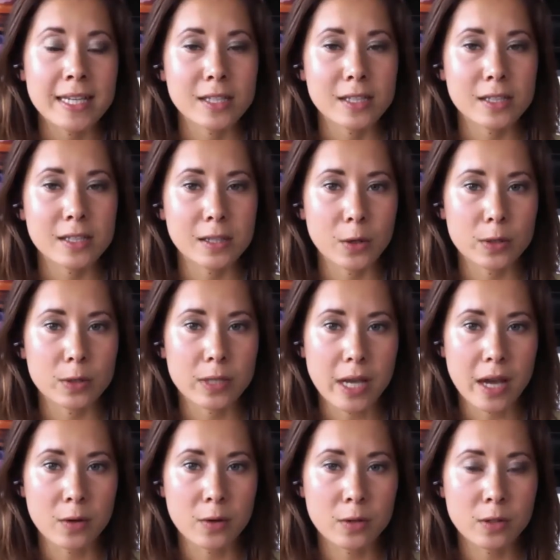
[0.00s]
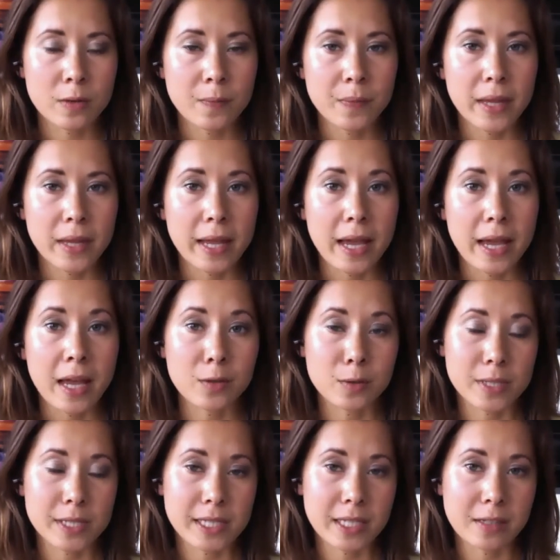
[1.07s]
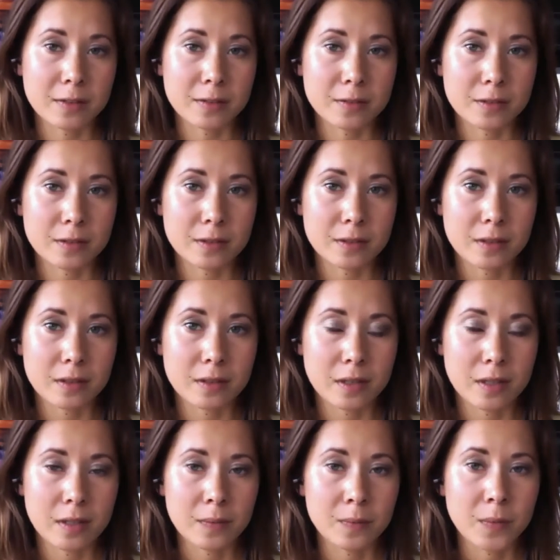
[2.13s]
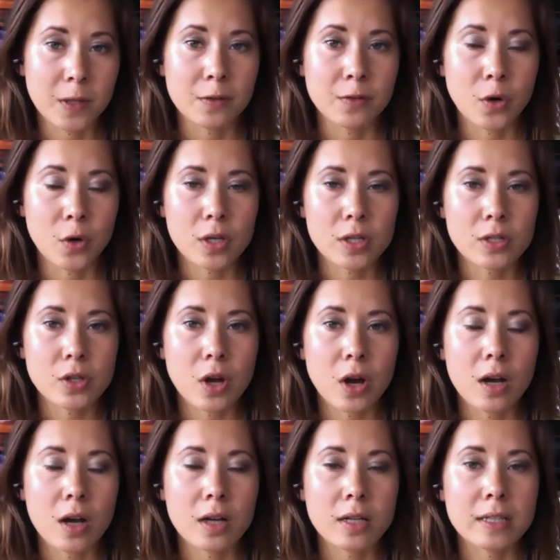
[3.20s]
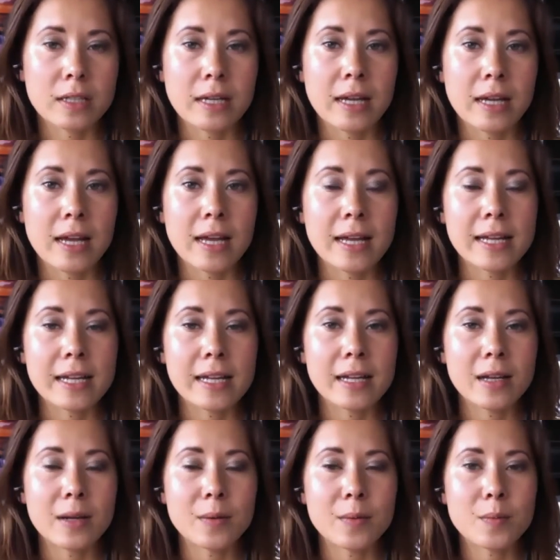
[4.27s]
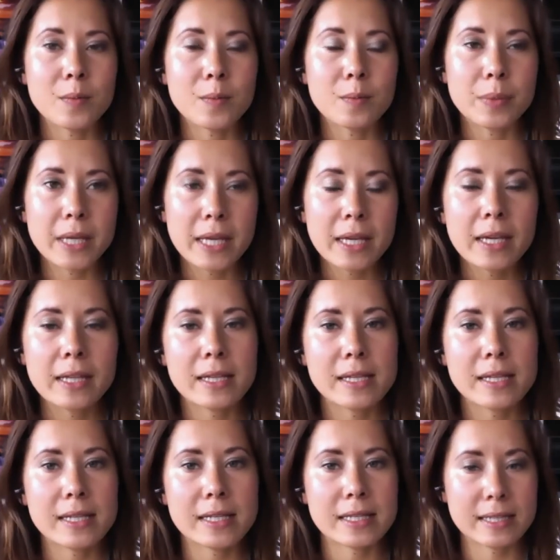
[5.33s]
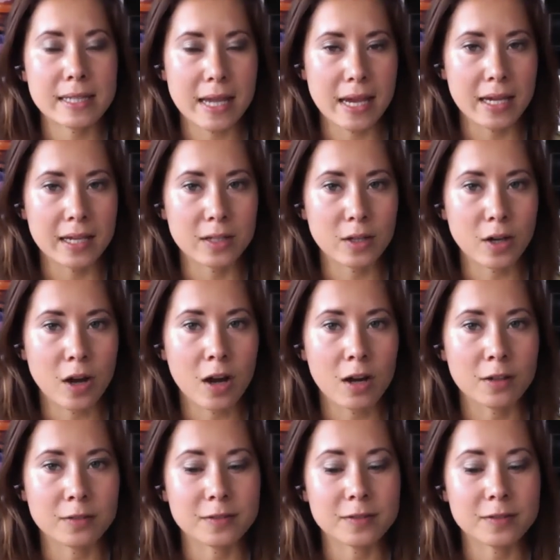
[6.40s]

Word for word: slow down and receive. Focus on being in this state of